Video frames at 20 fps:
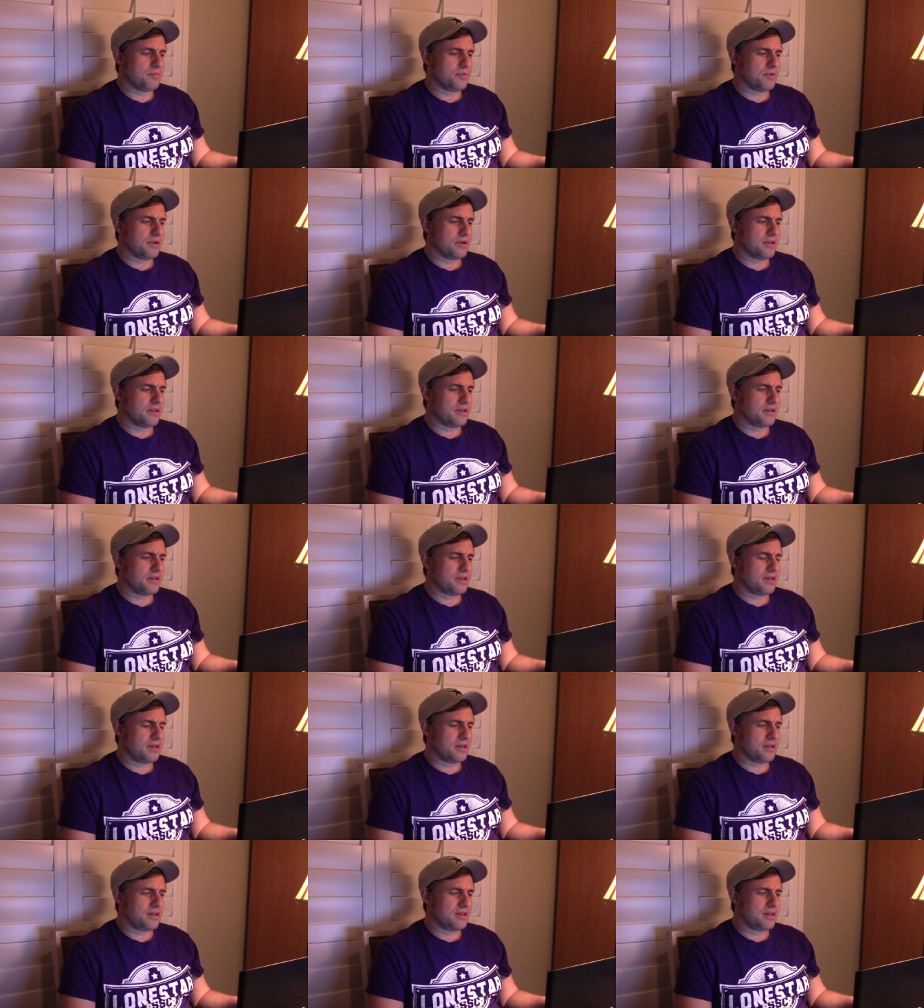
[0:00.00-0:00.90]
But,
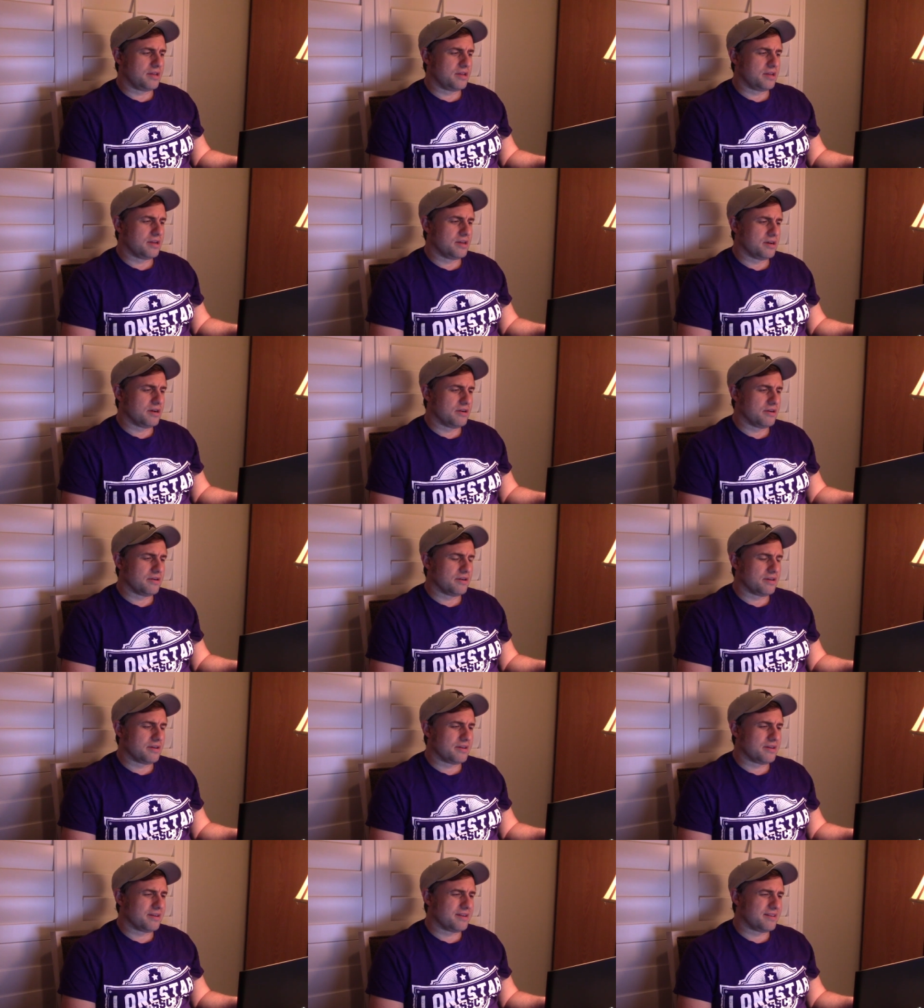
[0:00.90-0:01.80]
you know,
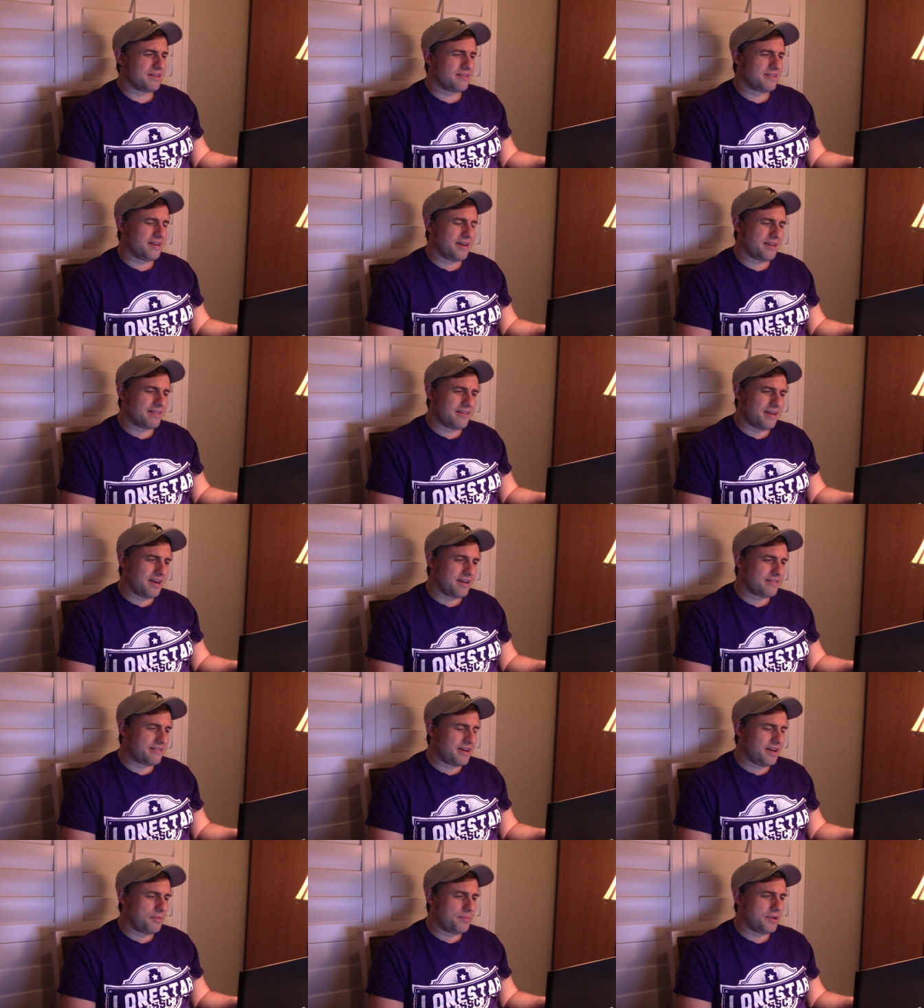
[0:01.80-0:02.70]

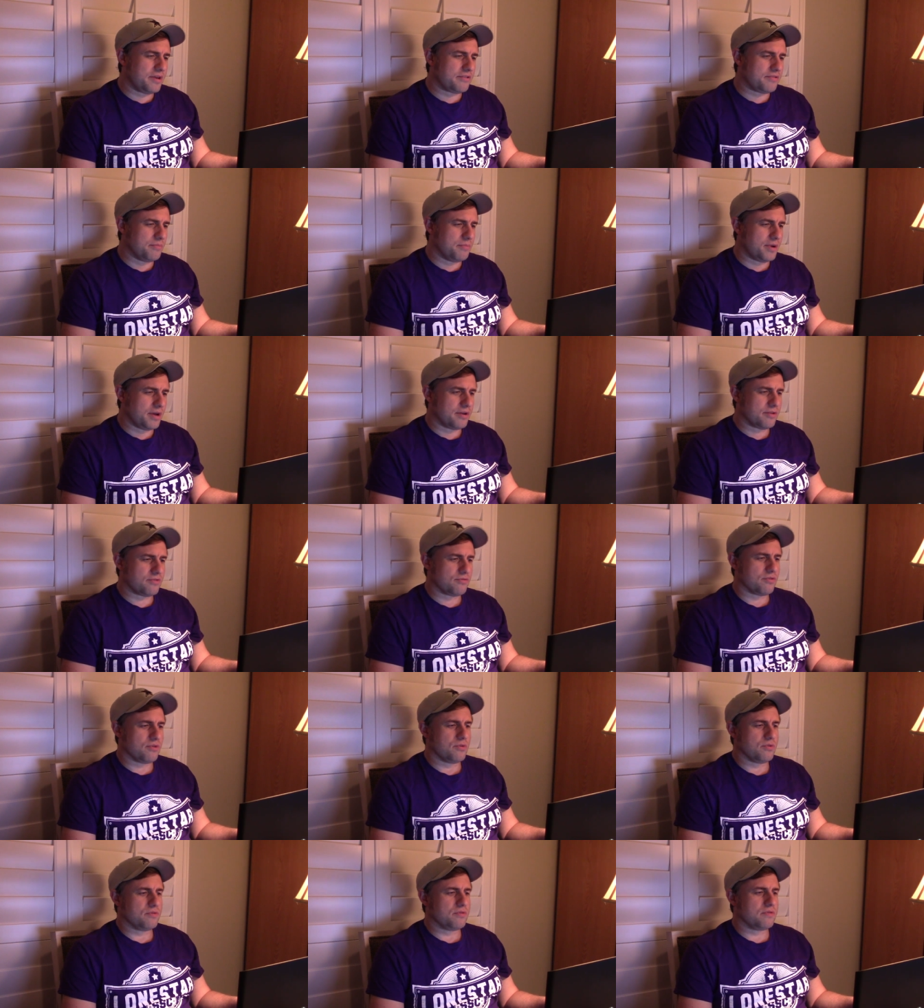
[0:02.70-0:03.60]
Dak's got to make some better
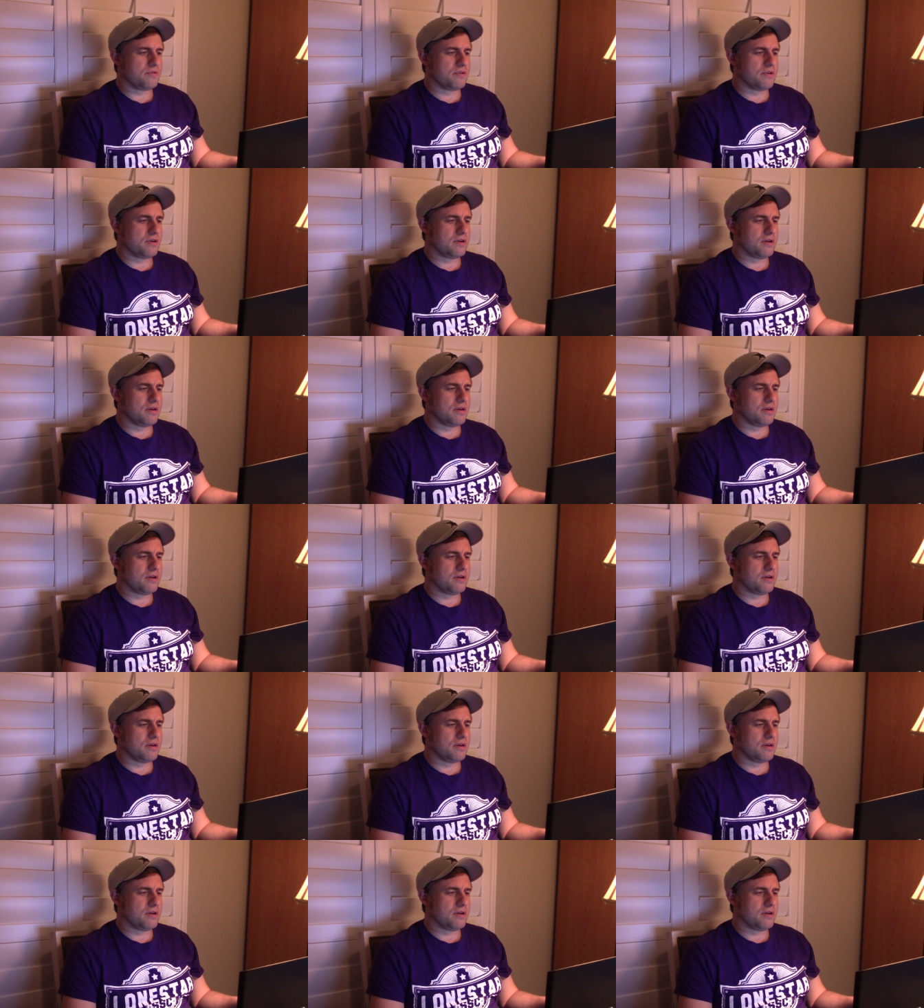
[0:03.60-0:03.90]
throws.